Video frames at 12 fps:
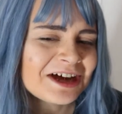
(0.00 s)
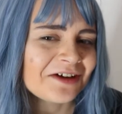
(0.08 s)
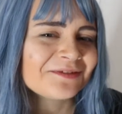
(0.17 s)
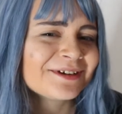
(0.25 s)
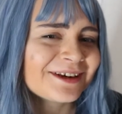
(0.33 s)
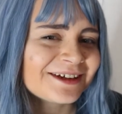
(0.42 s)

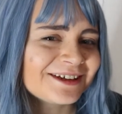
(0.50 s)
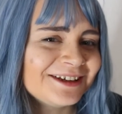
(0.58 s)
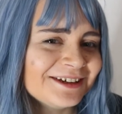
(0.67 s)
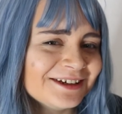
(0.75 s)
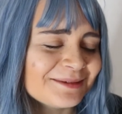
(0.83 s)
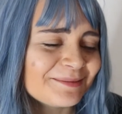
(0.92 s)
I feel like
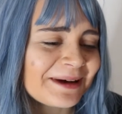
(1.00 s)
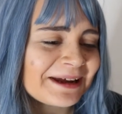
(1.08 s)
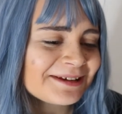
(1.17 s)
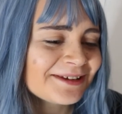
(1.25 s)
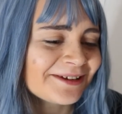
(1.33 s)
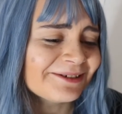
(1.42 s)
you need a
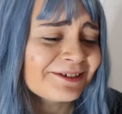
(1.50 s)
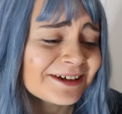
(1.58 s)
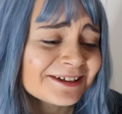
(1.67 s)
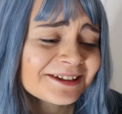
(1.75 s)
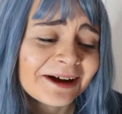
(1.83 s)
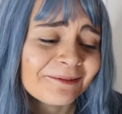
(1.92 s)

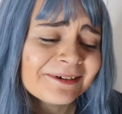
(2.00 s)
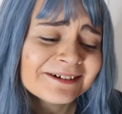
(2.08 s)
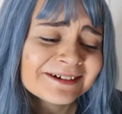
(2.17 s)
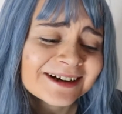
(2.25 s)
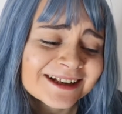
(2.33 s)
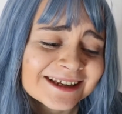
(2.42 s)
backstory to that
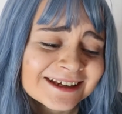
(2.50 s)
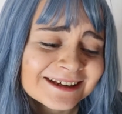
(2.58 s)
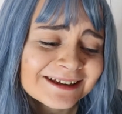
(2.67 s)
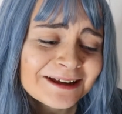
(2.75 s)
one, like,